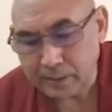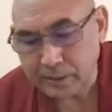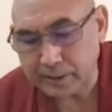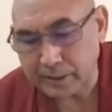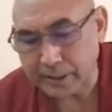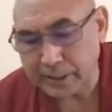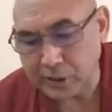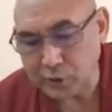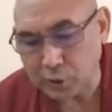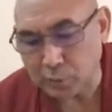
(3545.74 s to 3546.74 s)
In the
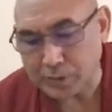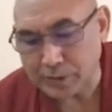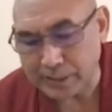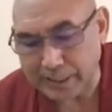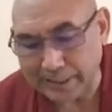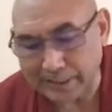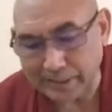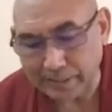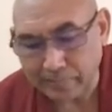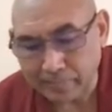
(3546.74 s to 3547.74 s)
case of snake,
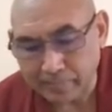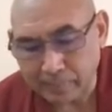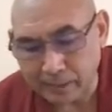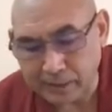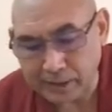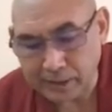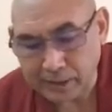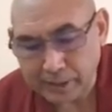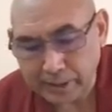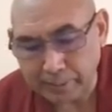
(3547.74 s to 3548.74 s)
that
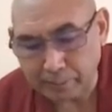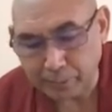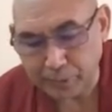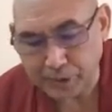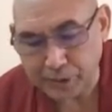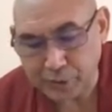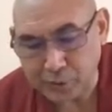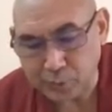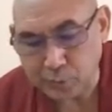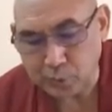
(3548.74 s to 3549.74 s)
is imputed
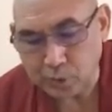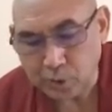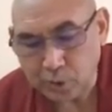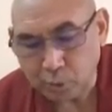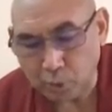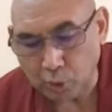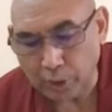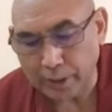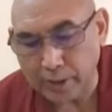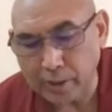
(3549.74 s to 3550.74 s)
to
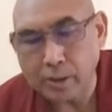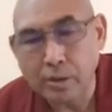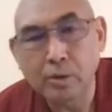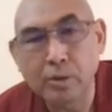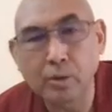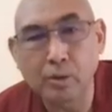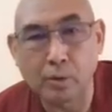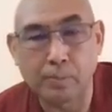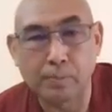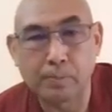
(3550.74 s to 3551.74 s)
coil
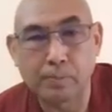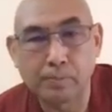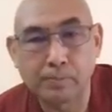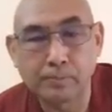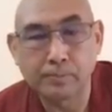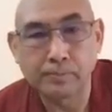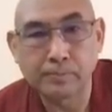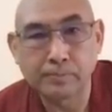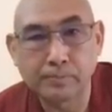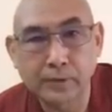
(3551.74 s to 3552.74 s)
rope.
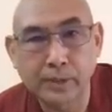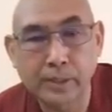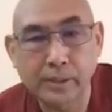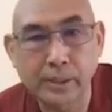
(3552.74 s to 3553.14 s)
Right?